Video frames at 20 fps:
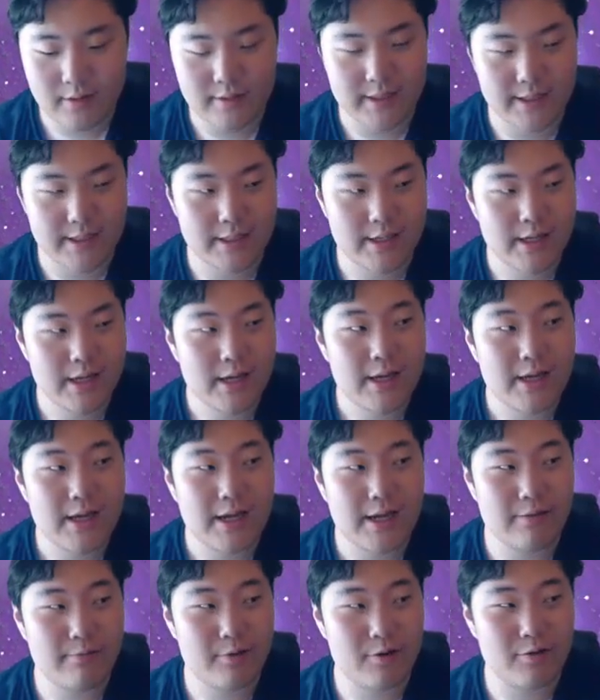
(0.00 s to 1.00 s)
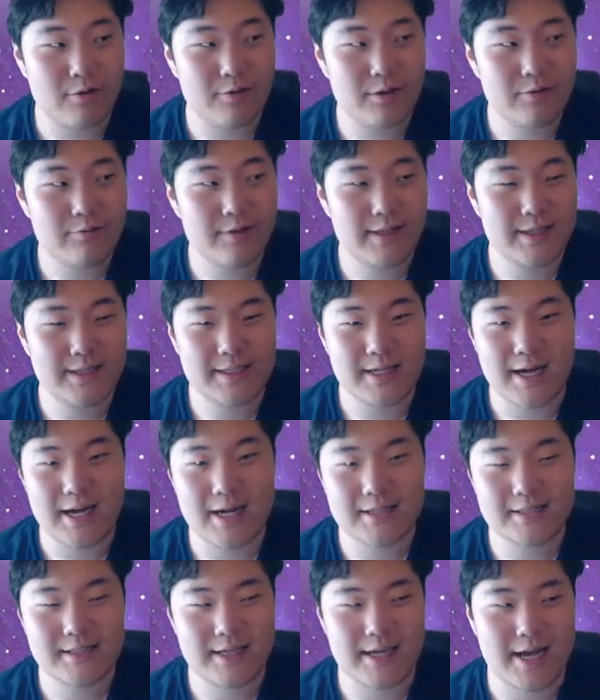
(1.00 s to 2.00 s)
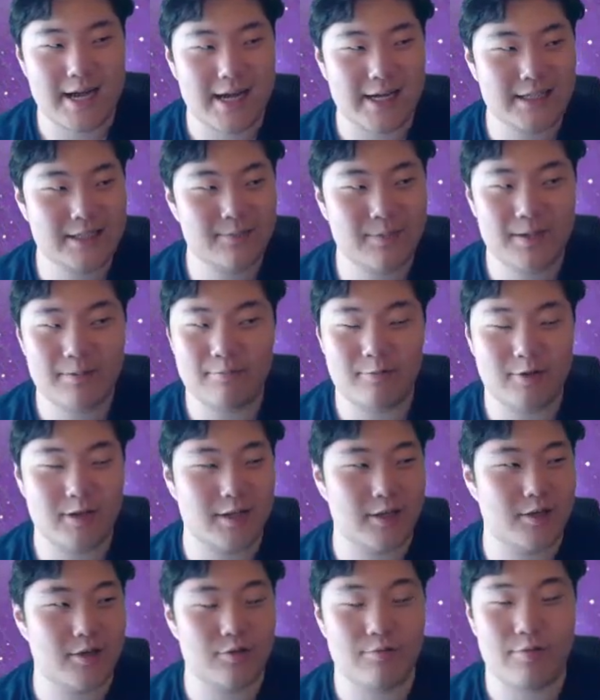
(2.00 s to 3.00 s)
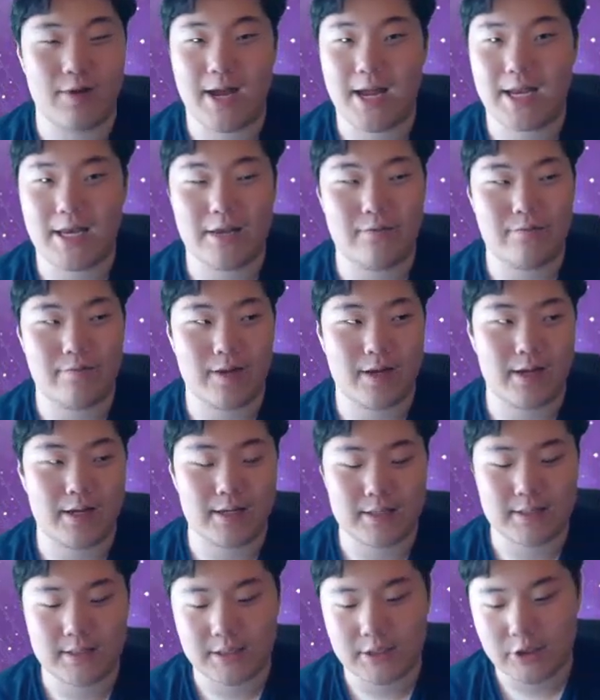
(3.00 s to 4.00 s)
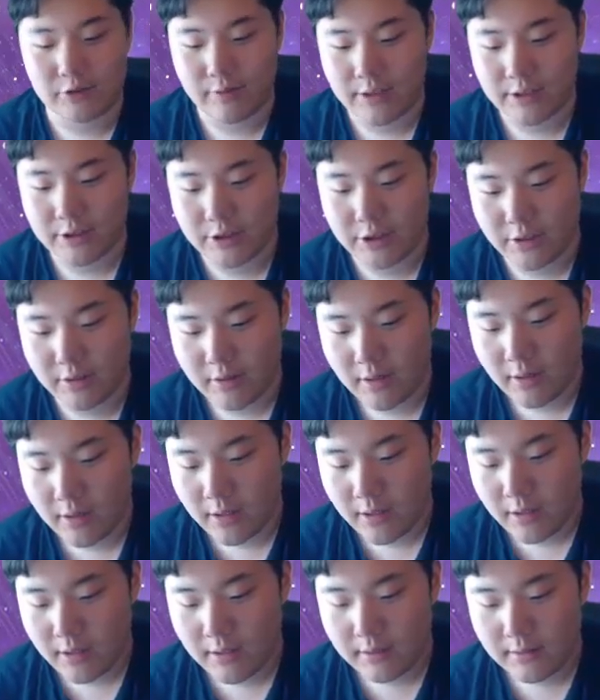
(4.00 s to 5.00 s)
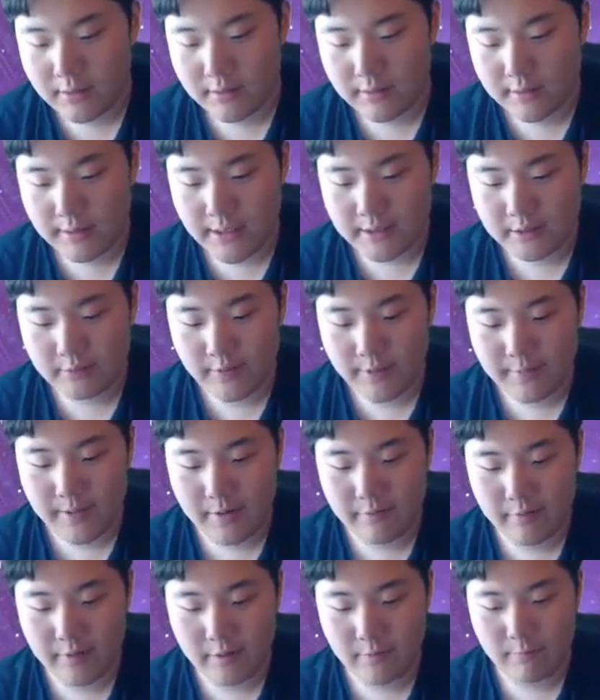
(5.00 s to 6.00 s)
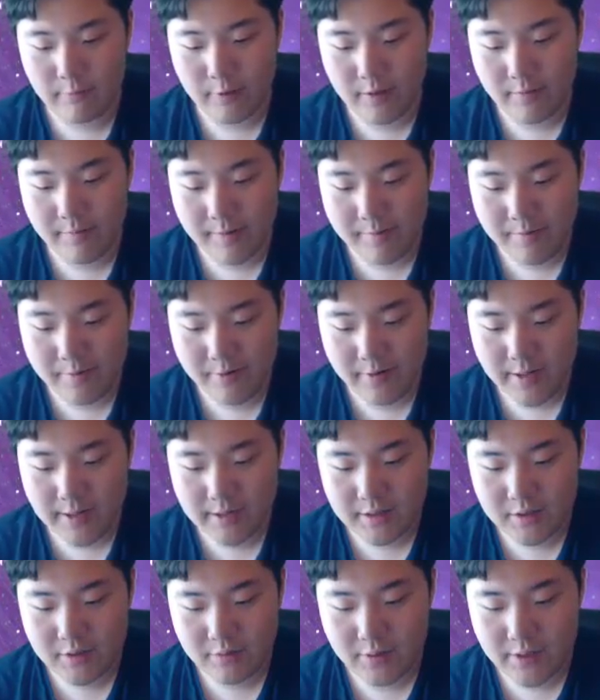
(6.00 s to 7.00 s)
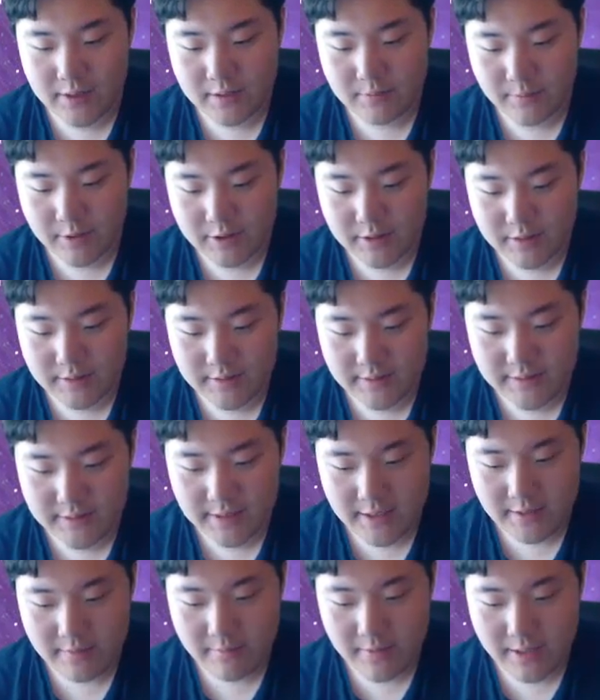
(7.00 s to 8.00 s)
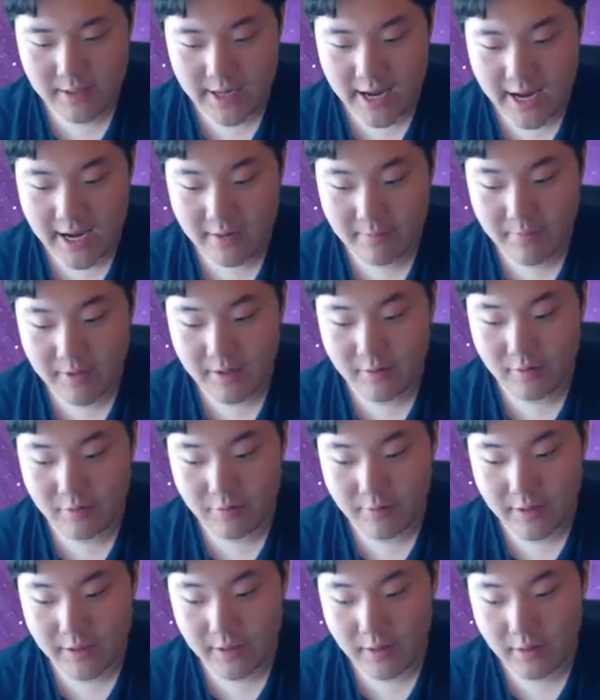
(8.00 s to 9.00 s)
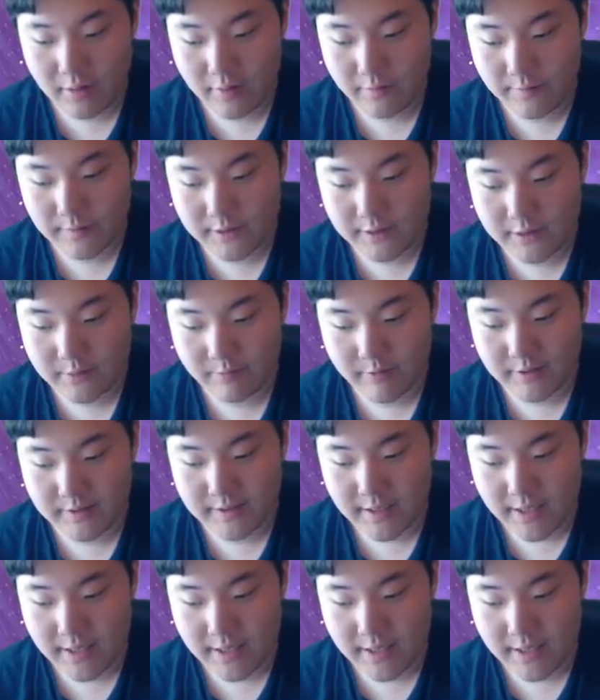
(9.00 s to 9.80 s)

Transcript: like it would only really toxic. Ice Beam wouldn't do anything in the situation. That's why I'm not really worried about Porygon 2 as much as this team. It can be annoying, though, if it just spreads